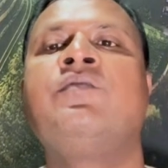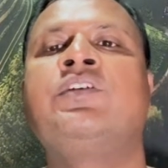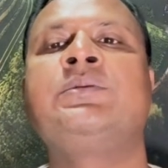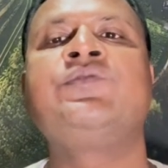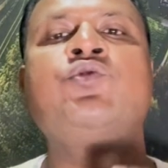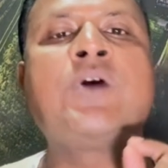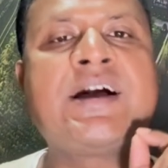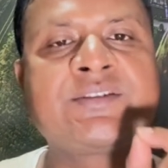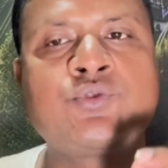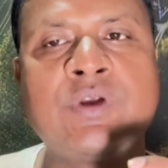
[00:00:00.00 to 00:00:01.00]
if you
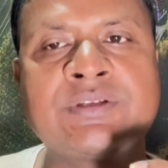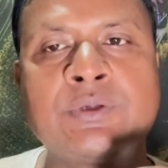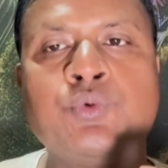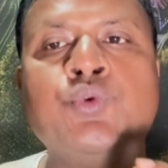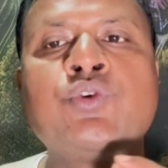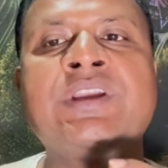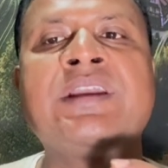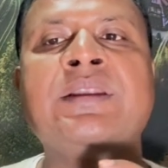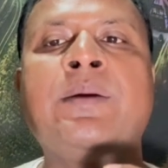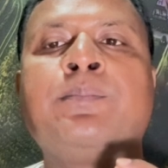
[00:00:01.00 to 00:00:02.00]
ask question, who
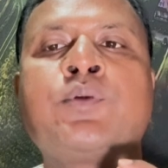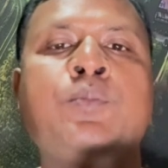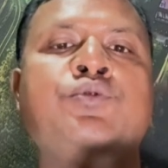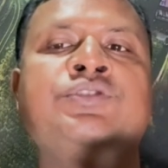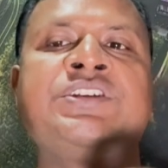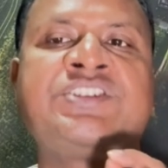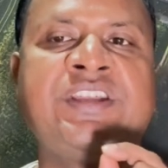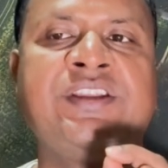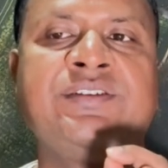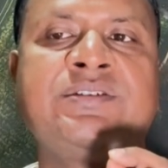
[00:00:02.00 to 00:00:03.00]
can propose a
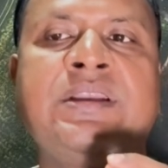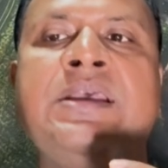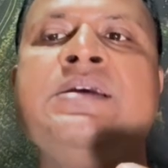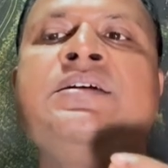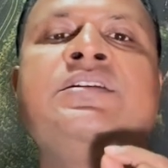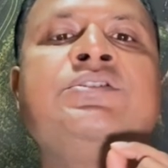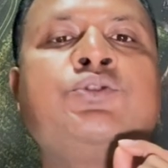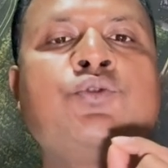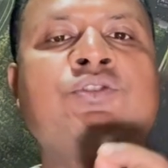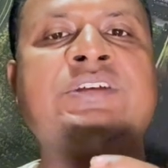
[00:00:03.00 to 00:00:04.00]
change? It is
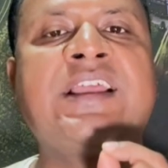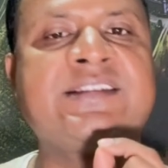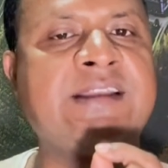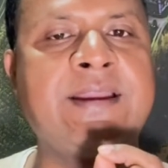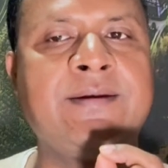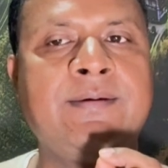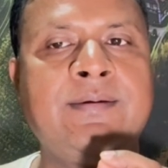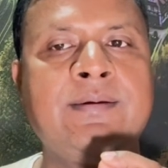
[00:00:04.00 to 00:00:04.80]
rules are assigned.